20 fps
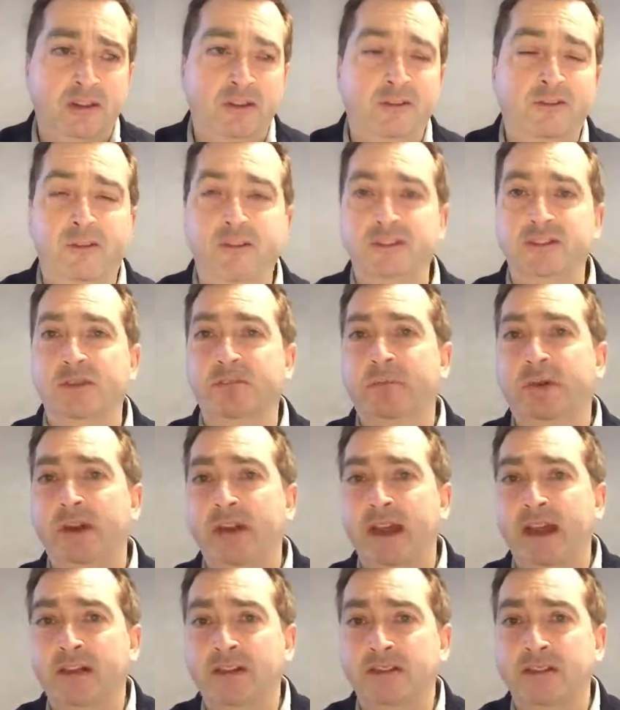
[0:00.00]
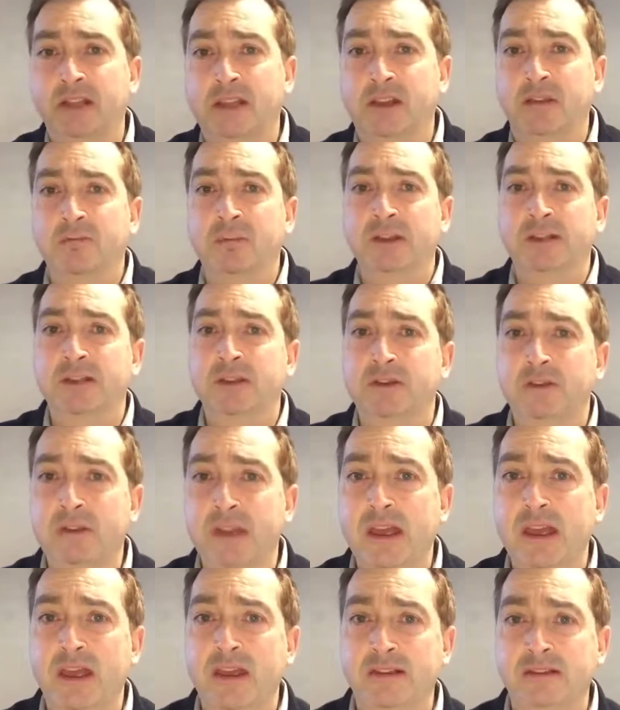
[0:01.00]
For somebody else it can be 2
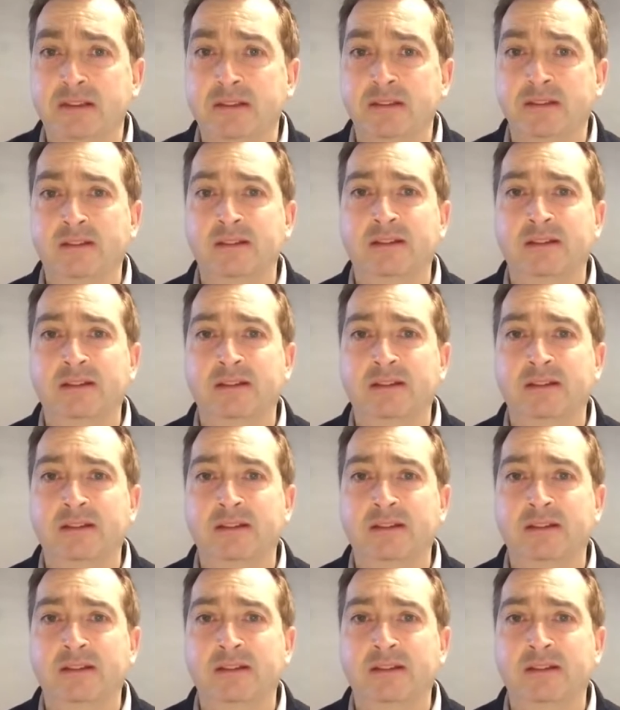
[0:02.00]
years.